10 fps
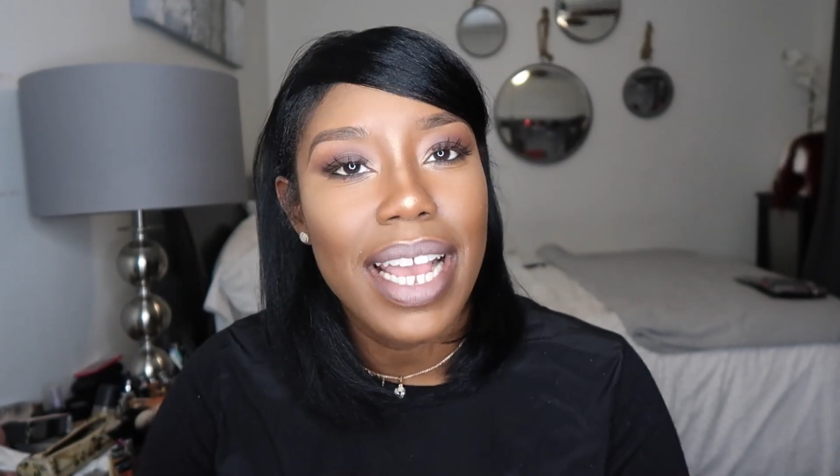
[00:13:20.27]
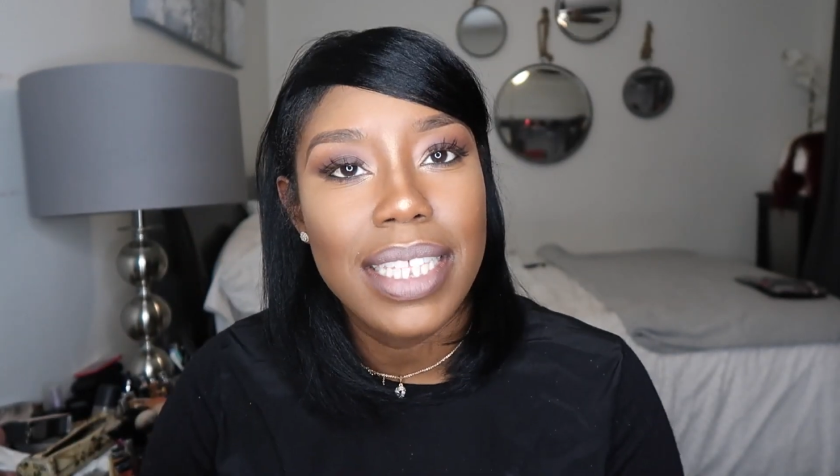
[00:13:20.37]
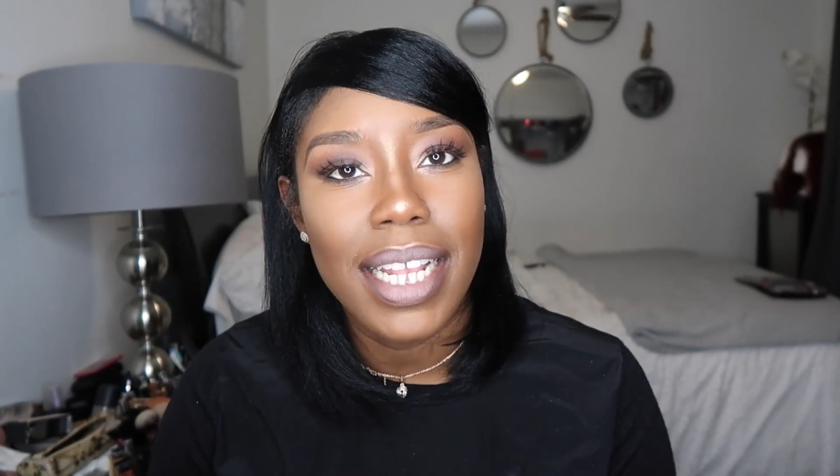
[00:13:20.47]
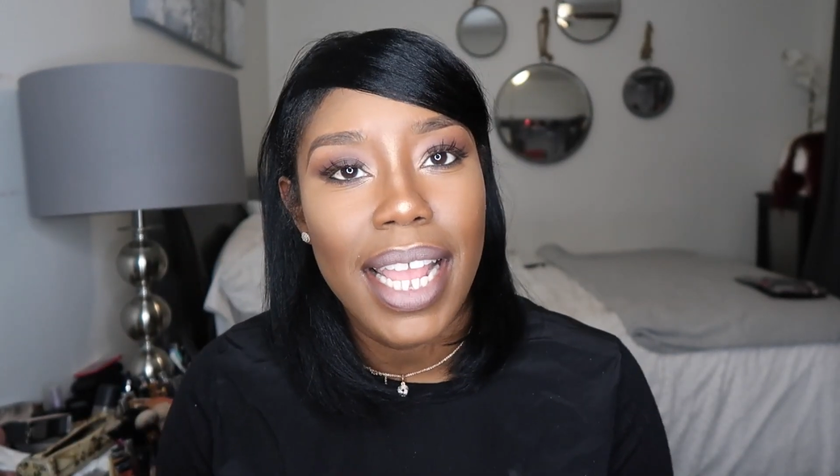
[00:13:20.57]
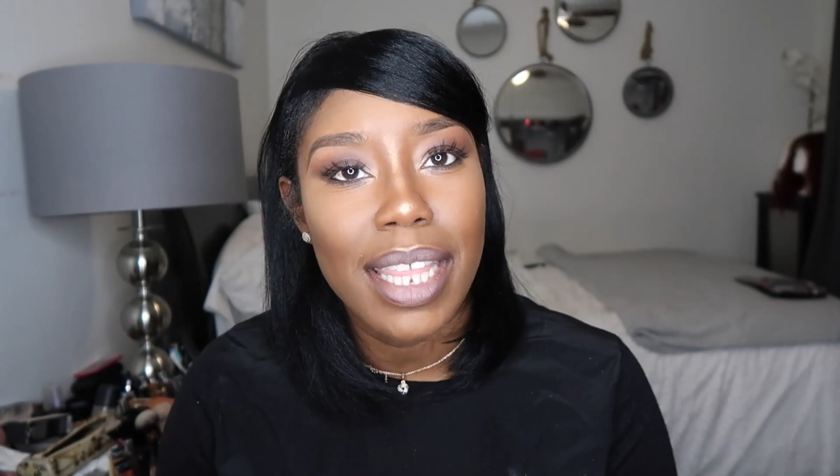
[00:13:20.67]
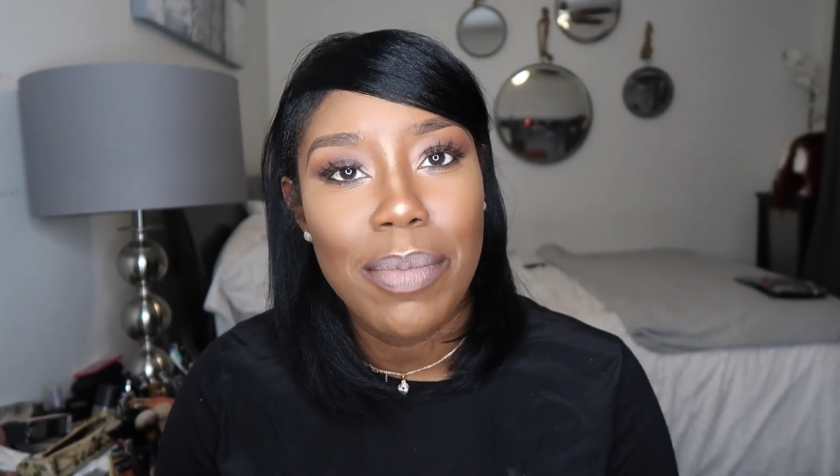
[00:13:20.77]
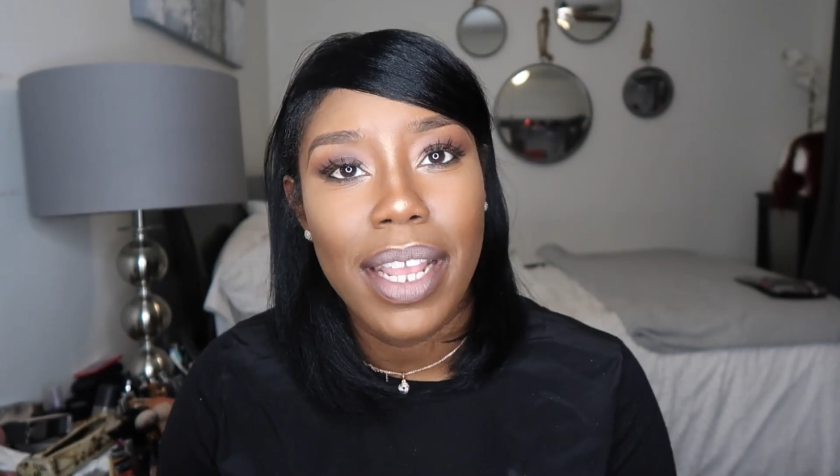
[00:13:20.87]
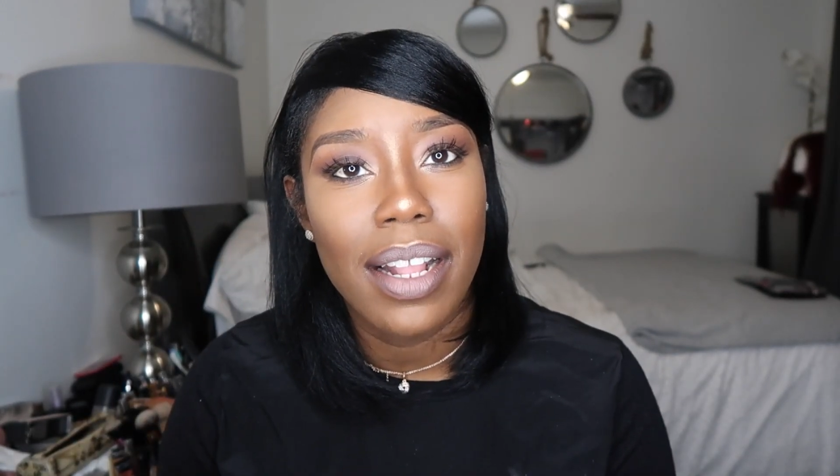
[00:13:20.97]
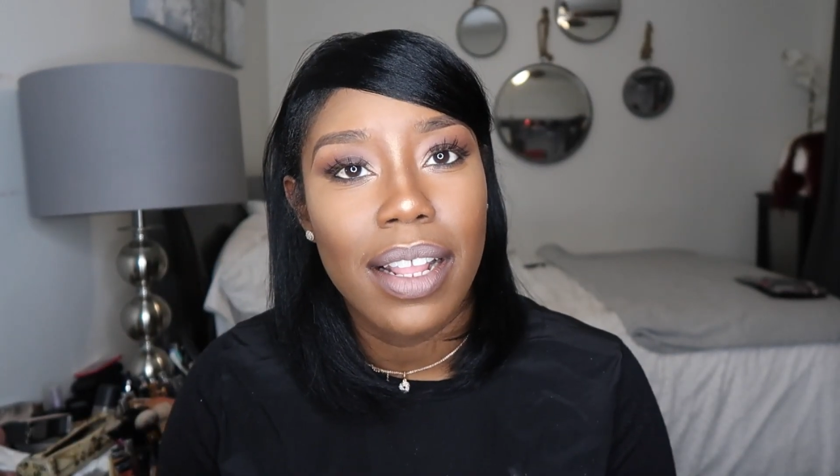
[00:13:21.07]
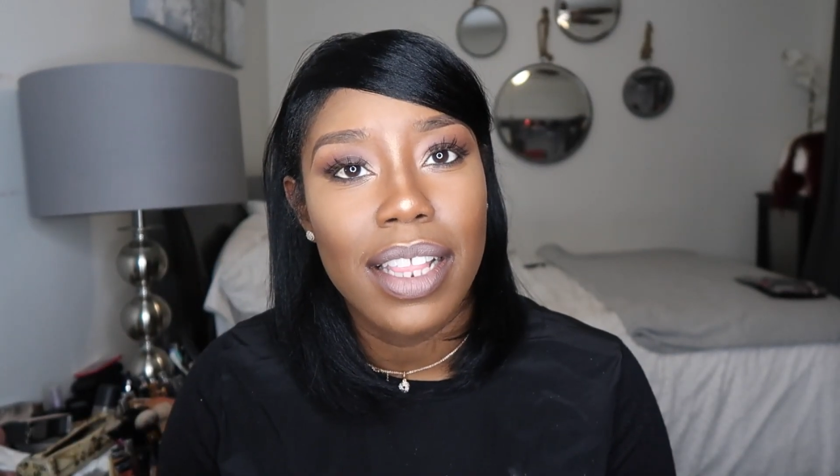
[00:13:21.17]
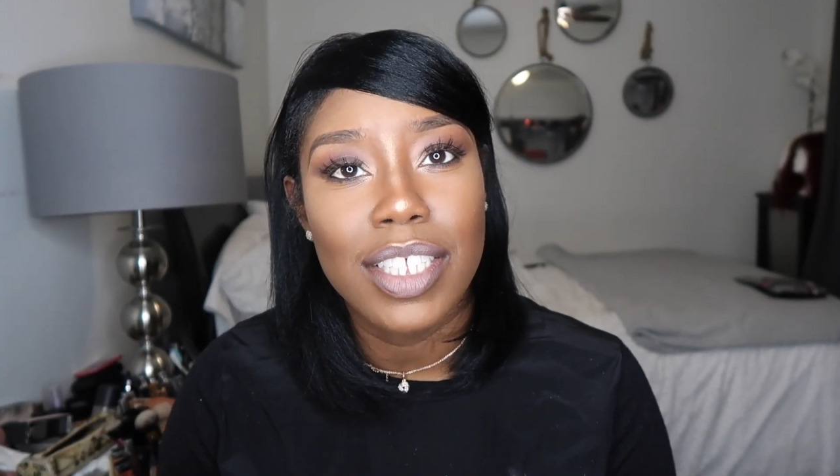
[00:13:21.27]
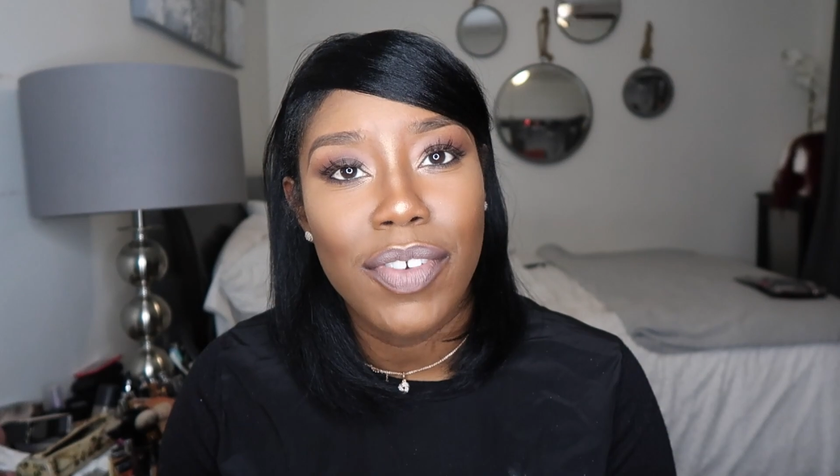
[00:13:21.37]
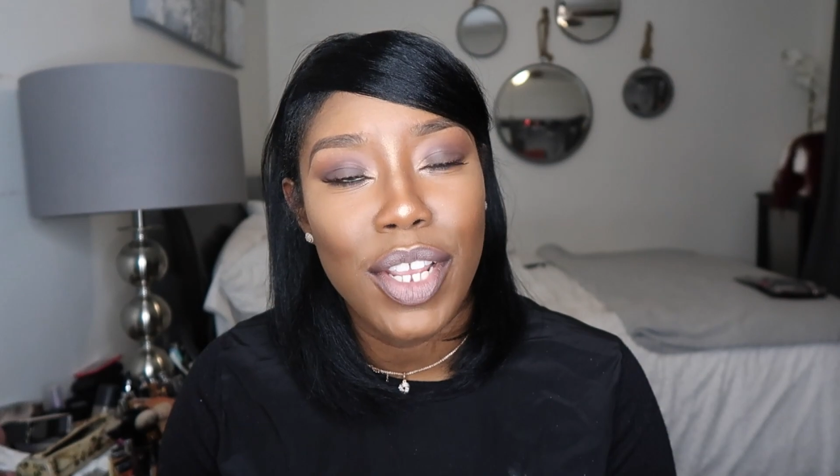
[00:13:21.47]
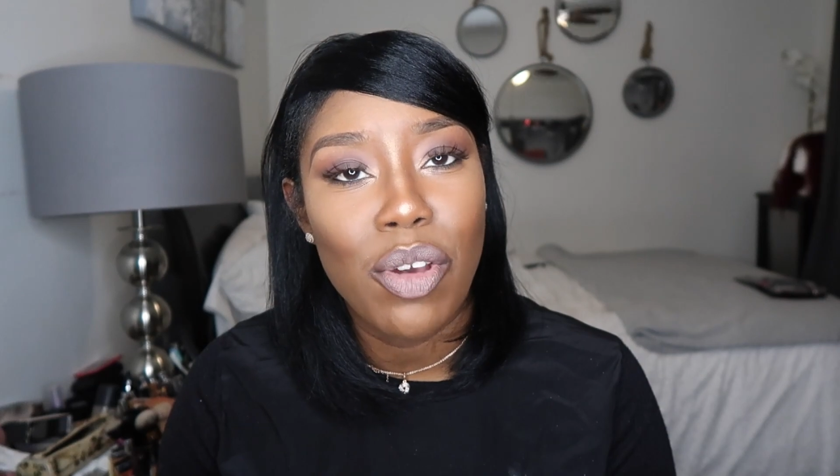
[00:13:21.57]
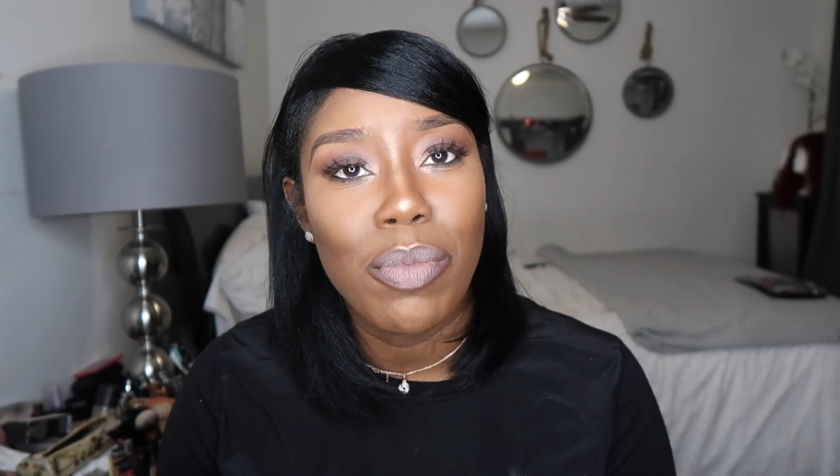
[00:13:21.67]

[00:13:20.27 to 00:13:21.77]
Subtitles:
I said at the beginning of this video,